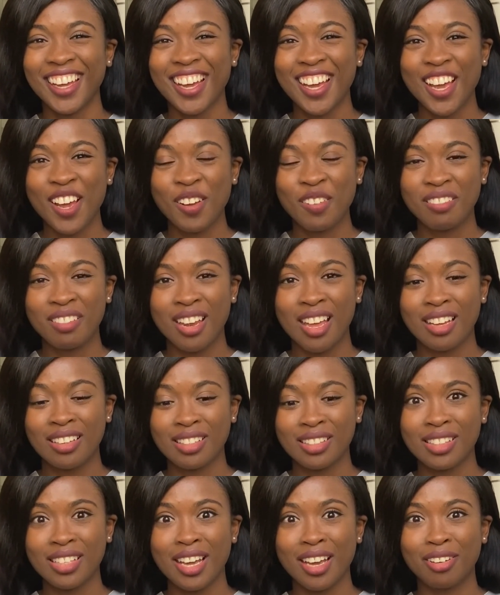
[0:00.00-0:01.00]
Like,
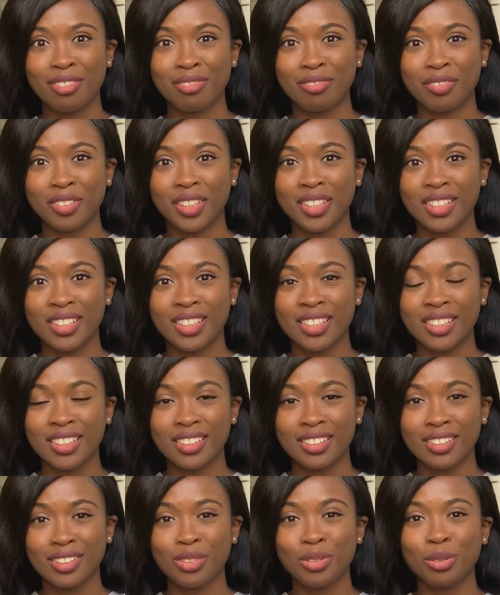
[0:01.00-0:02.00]
see her face.
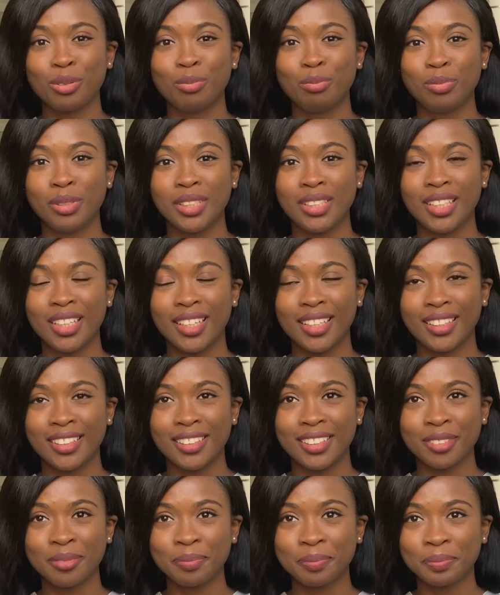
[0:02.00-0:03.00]
See your big head.
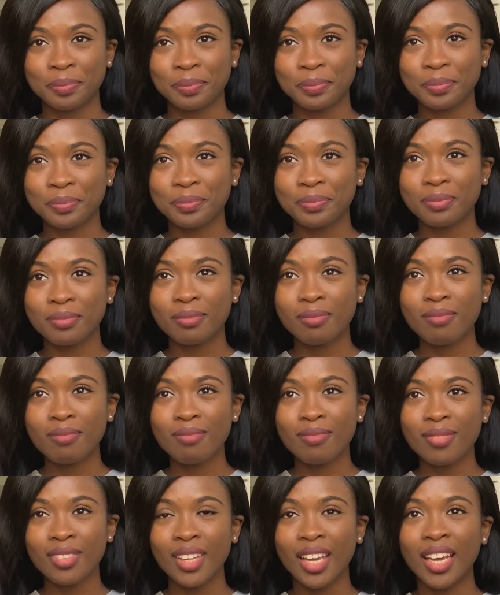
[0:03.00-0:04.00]

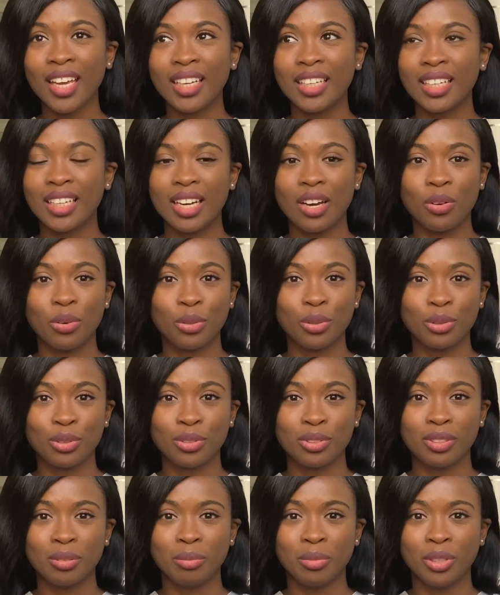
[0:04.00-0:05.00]
And then I'll go to
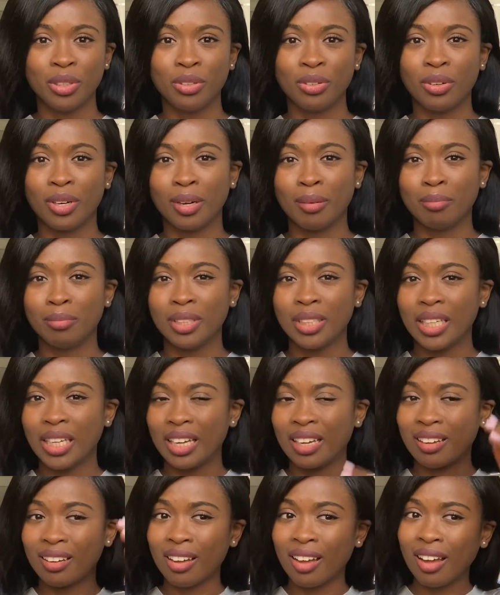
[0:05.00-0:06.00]
the mirror and be
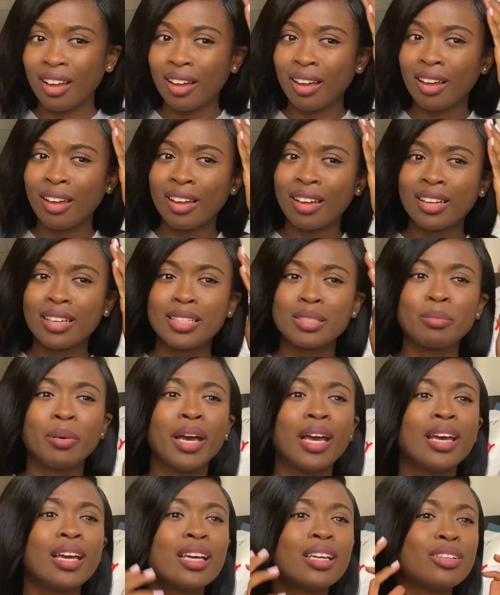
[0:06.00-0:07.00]
like, is my
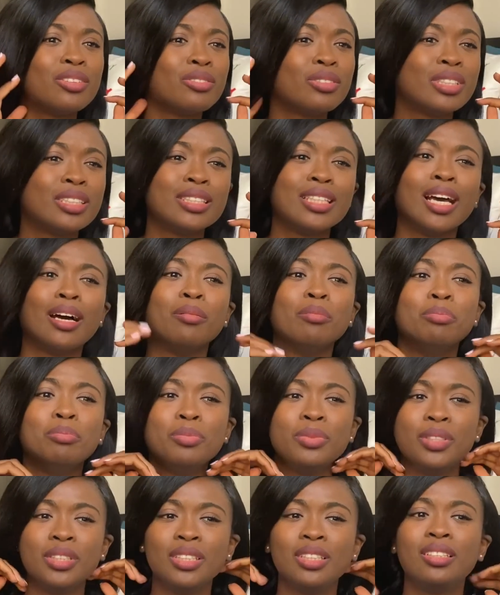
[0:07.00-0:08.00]
head really that
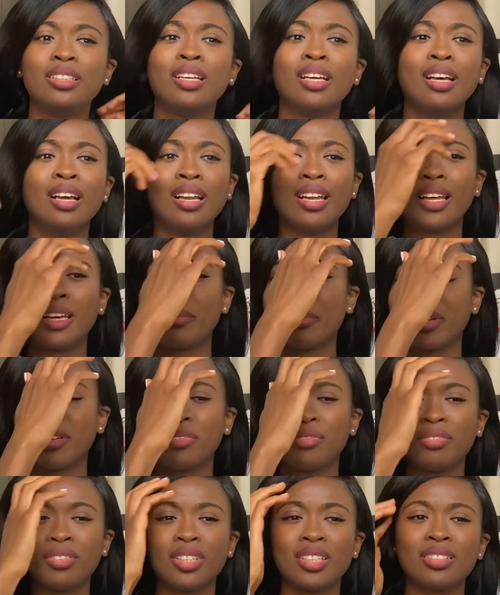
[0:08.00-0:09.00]
big? Like my
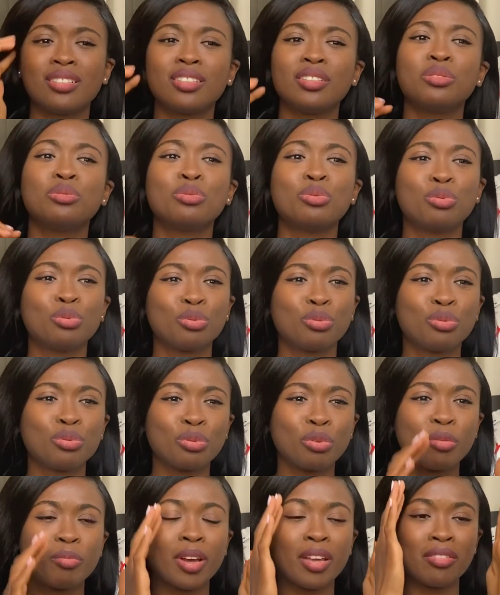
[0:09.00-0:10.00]
face, it's
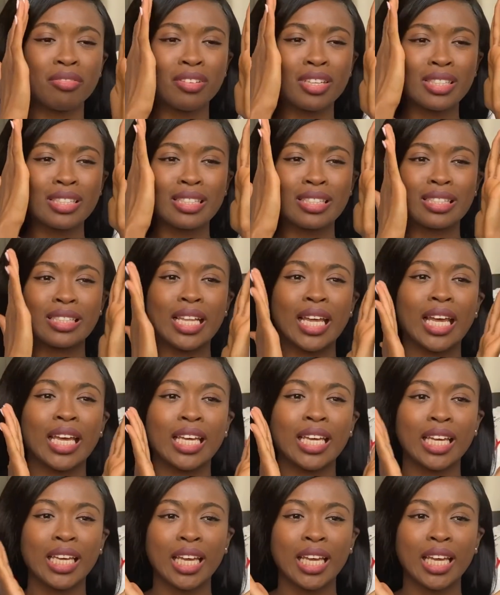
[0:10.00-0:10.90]
true. My face is like,